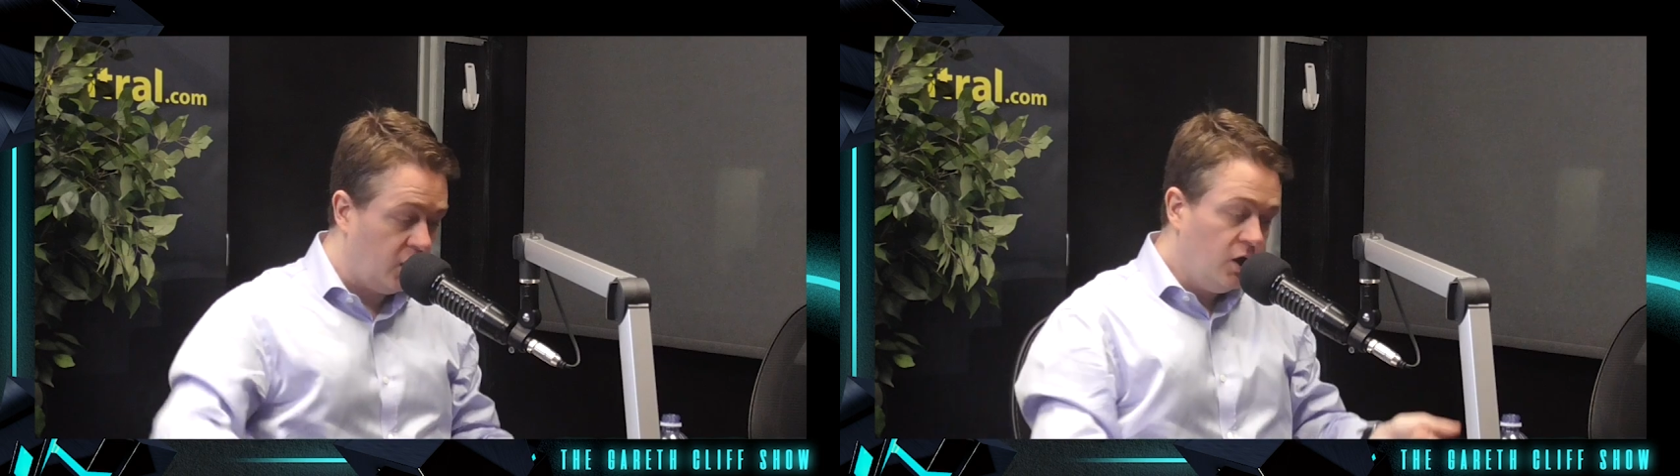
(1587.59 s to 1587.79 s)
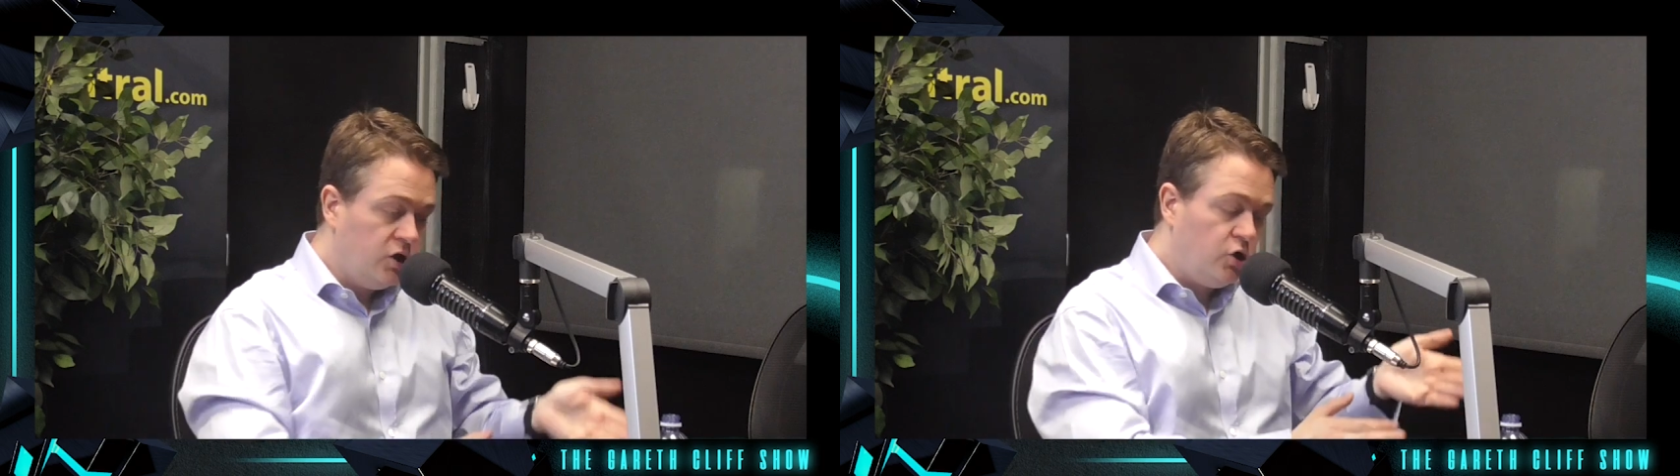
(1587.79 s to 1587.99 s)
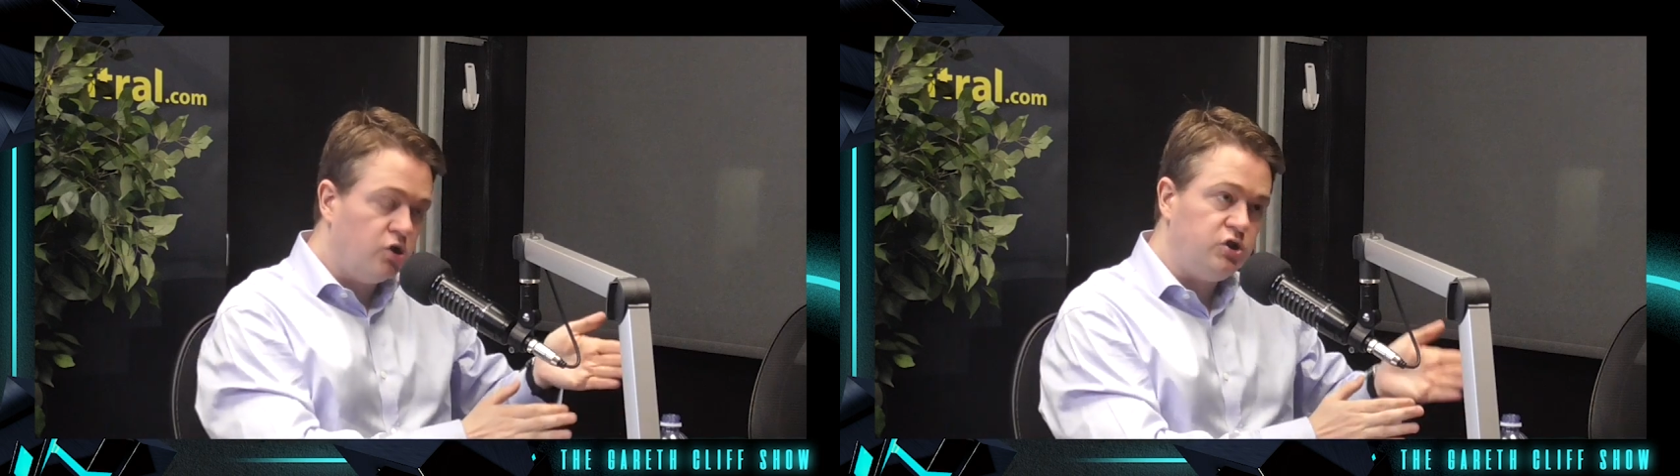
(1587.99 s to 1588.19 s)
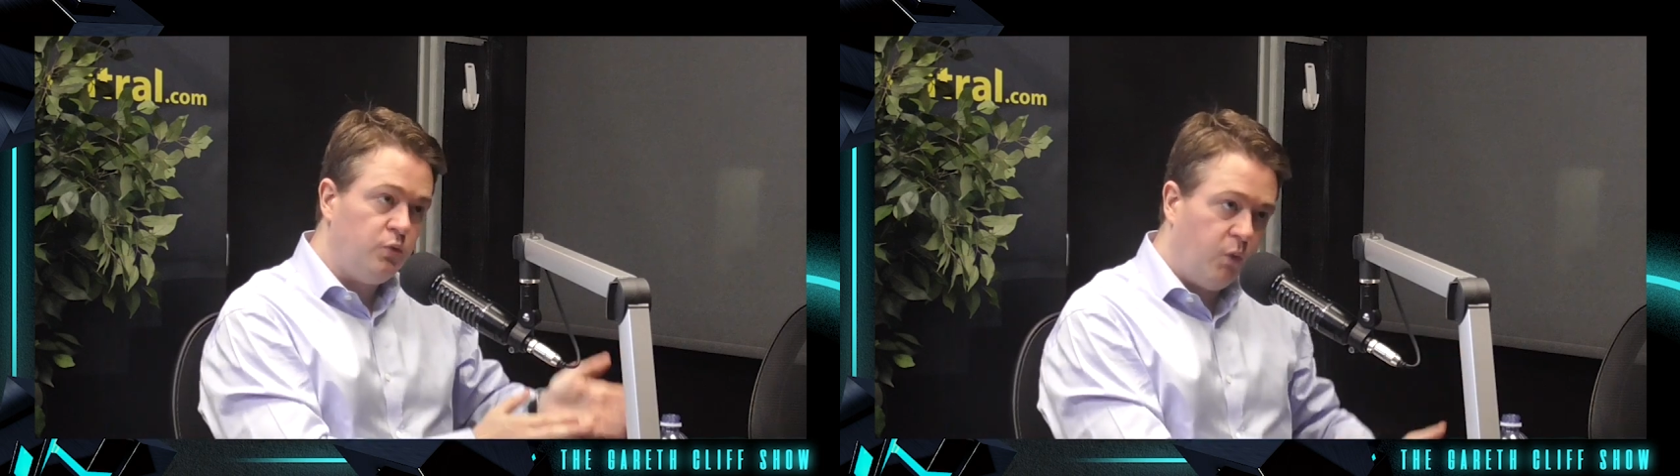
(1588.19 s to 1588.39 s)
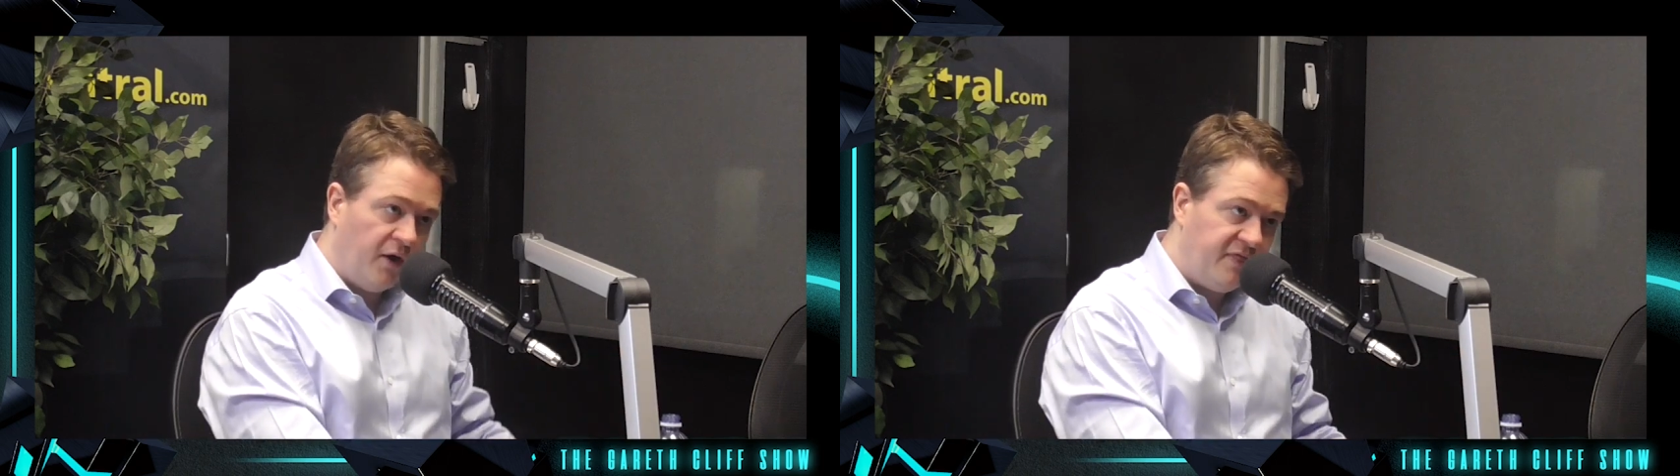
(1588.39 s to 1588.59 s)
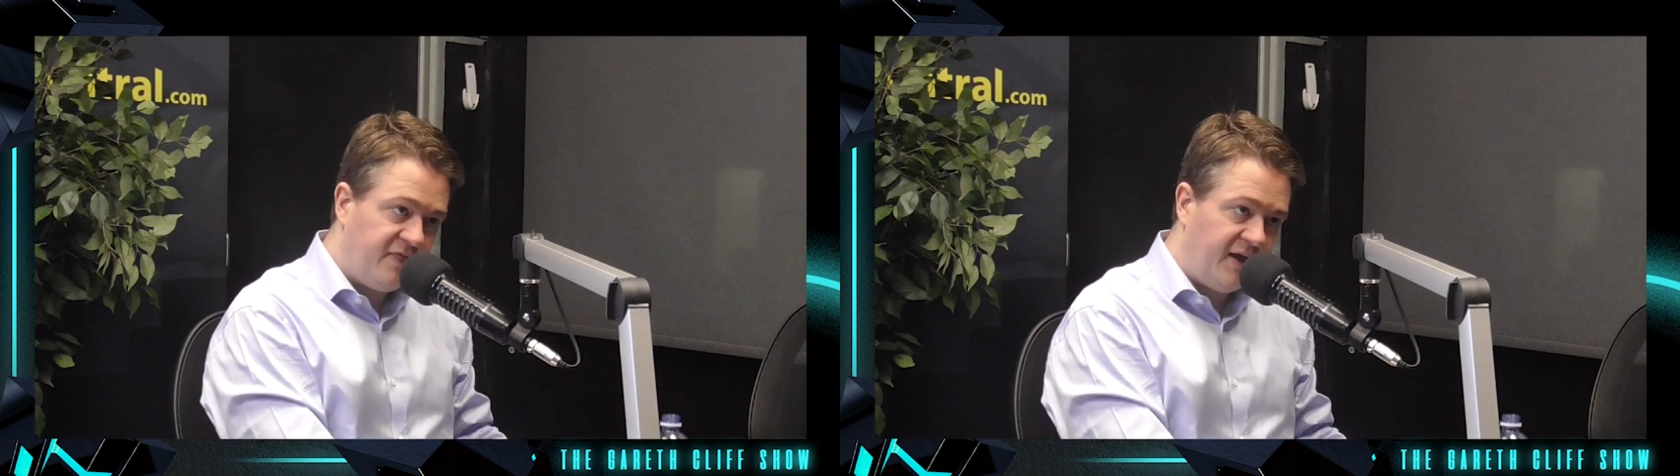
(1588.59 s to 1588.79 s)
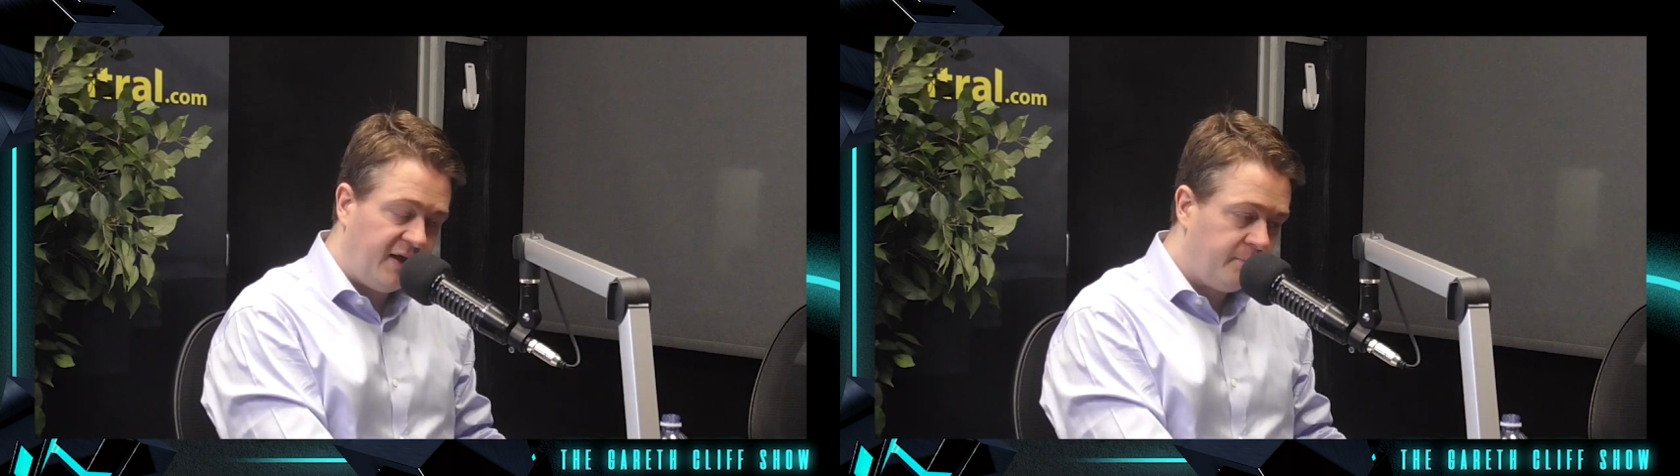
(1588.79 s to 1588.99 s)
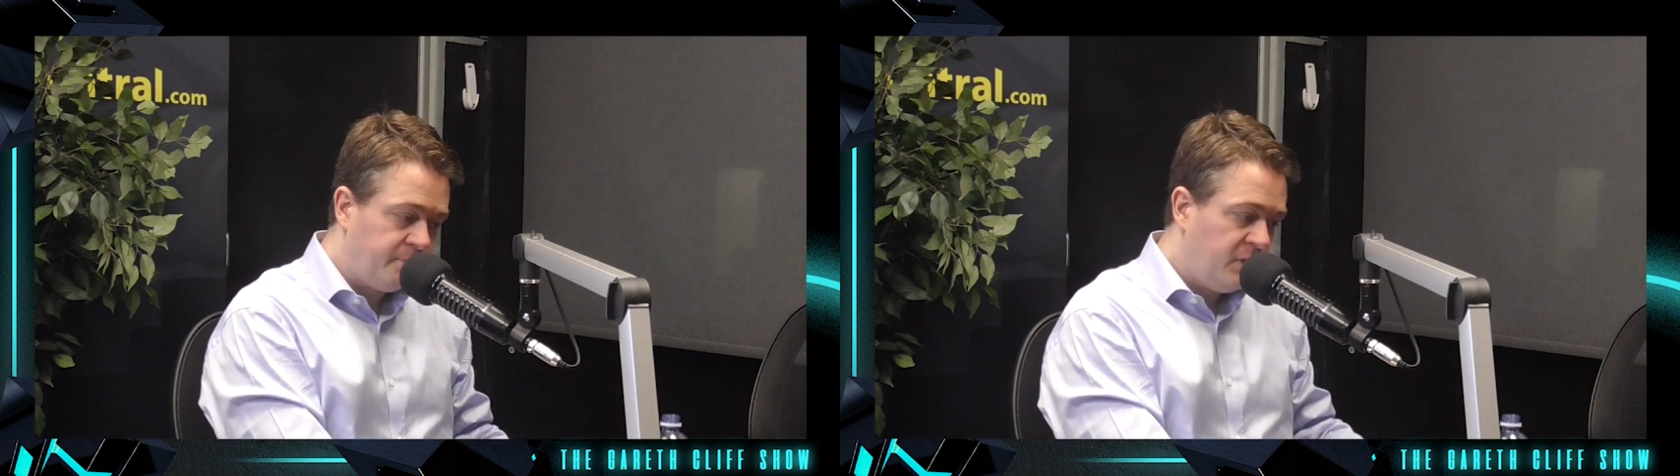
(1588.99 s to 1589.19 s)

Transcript: You've got to do one thing.